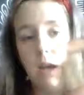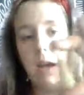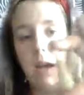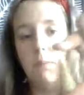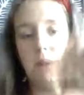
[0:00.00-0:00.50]

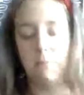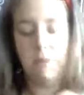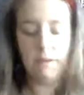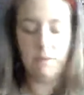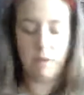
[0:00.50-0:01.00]
but I
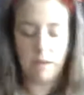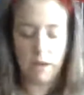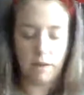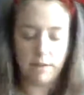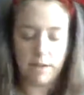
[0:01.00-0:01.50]
believe that
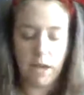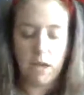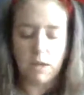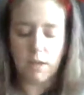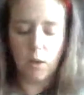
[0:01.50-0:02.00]
is.
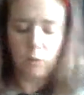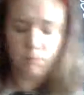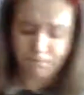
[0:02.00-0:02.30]
So